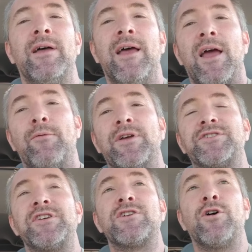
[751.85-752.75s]
We
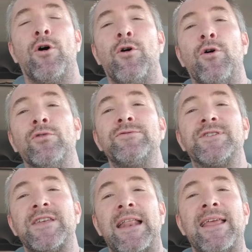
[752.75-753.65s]
could see
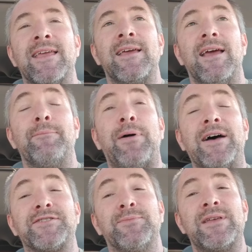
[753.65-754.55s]
gold setting
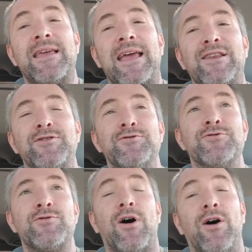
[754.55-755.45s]
possibly a
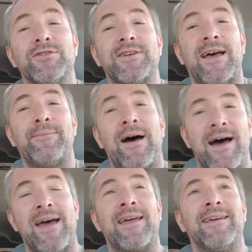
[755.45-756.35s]
new all time
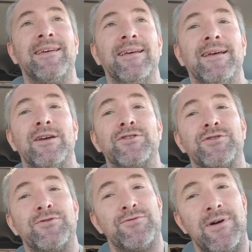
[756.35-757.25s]
high
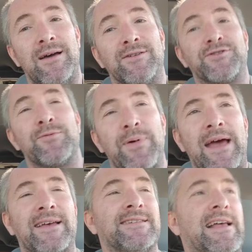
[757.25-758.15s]
to uh,
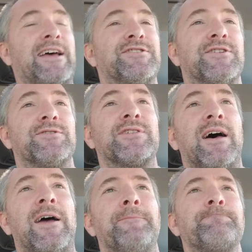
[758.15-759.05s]
surpass last year's
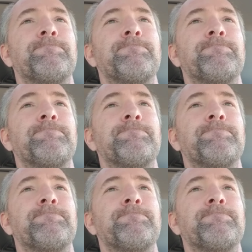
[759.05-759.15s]
high.